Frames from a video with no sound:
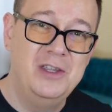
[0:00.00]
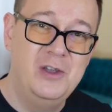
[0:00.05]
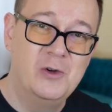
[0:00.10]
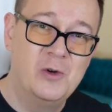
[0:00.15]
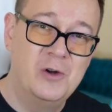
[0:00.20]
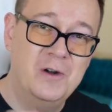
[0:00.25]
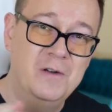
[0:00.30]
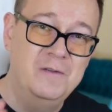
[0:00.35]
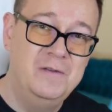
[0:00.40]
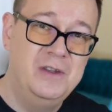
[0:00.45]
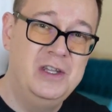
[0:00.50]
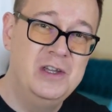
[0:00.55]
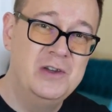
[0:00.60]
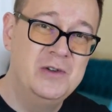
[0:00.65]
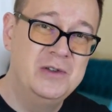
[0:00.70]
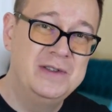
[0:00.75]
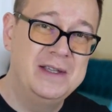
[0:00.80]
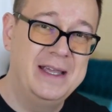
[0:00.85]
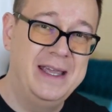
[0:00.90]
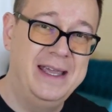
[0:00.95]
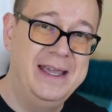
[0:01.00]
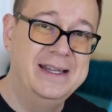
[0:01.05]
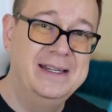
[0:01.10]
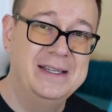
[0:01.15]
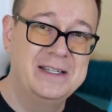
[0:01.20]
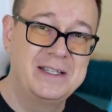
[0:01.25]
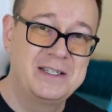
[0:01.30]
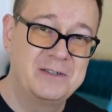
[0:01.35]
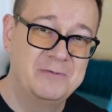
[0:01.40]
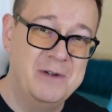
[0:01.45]
your views
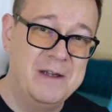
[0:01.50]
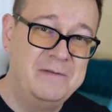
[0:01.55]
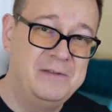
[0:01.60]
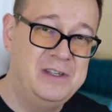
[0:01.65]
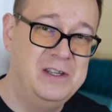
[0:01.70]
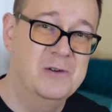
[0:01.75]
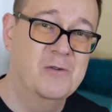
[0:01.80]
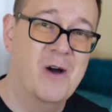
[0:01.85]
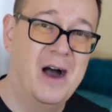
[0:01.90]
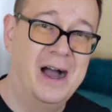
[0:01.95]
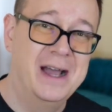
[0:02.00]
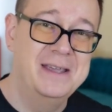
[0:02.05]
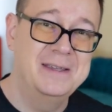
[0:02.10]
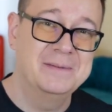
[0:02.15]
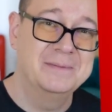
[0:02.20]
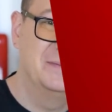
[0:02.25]
in Swift UI.